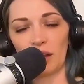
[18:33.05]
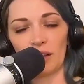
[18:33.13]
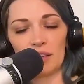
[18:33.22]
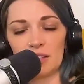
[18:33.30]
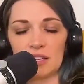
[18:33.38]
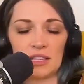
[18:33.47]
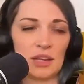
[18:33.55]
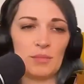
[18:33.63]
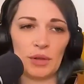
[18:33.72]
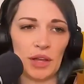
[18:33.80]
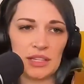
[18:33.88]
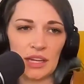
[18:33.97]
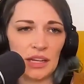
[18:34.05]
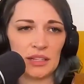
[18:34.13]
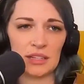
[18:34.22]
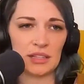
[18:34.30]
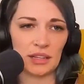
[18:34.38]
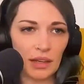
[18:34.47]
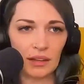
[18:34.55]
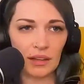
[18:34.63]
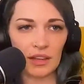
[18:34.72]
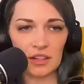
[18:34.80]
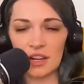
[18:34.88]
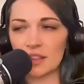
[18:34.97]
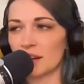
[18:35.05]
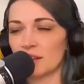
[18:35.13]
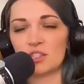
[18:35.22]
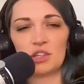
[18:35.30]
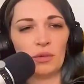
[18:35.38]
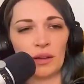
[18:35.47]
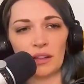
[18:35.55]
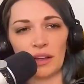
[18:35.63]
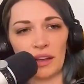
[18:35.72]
Like that's as simple as it is. Like, there's nothing else to it.